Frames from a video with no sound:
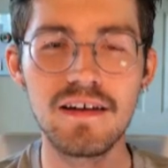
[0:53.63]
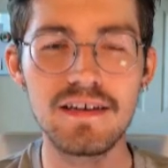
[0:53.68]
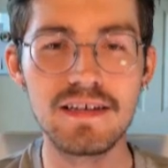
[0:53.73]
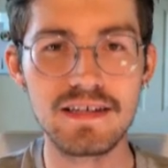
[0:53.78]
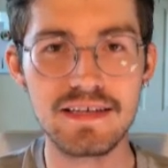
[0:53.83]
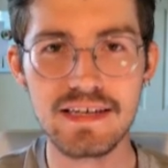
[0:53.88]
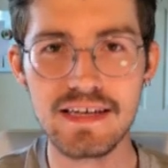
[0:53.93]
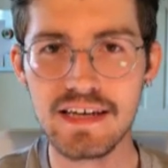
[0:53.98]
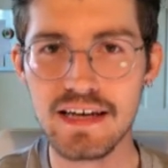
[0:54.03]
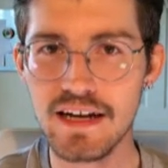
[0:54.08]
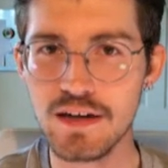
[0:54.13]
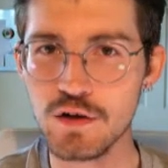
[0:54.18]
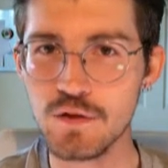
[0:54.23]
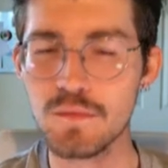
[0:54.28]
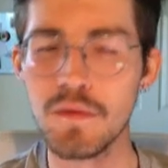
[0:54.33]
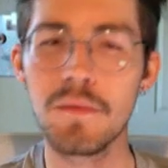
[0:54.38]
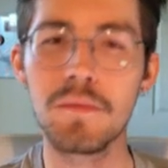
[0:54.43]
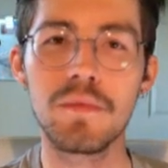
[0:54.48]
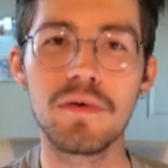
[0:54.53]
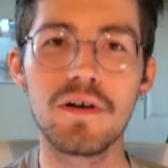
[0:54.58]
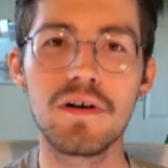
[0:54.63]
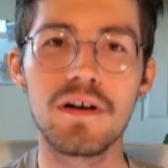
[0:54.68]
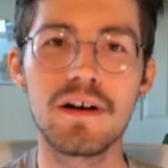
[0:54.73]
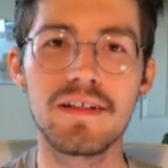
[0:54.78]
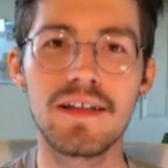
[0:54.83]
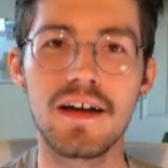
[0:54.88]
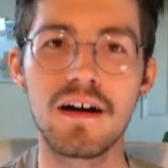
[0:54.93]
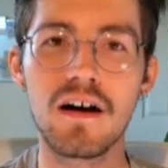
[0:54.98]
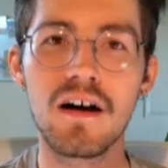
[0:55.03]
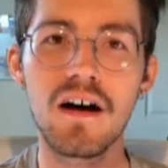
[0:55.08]
seeing each member
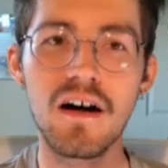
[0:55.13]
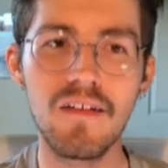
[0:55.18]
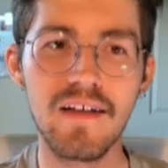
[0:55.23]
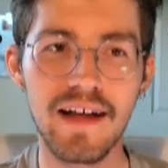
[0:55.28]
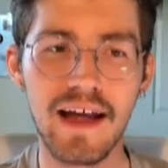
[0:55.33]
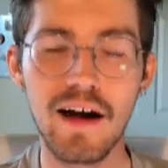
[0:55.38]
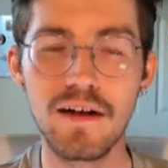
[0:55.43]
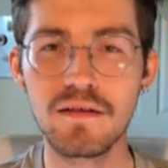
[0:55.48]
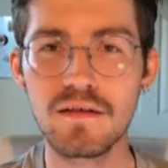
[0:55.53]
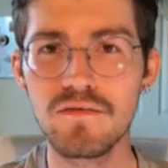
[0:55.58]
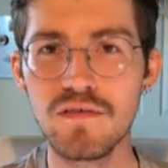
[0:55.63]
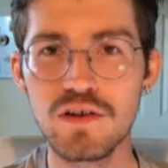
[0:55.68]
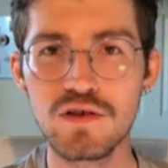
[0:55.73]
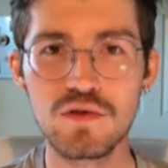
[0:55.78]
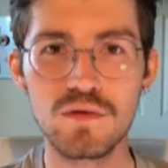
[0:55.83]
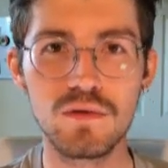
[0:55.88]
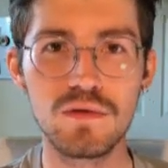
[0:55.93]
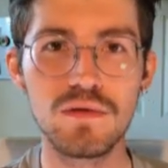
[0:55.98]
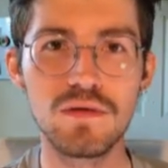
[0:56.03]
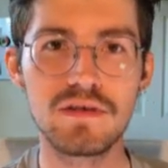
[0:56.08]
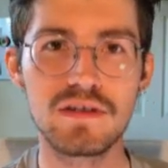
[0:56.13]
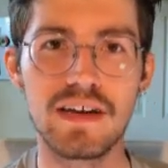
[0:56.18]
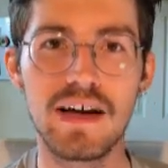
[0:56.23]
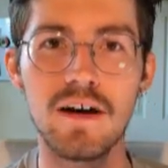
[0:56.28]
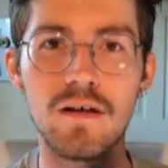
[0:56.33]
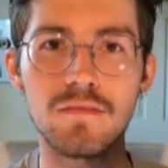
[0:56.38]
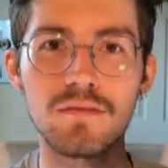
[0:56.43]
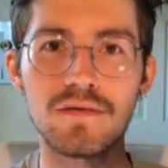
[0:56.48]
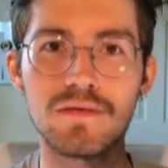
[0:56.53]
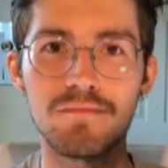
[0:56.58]
and like calling out the visuals and
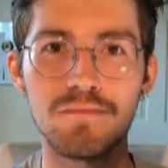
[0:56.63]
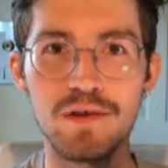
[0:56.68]
how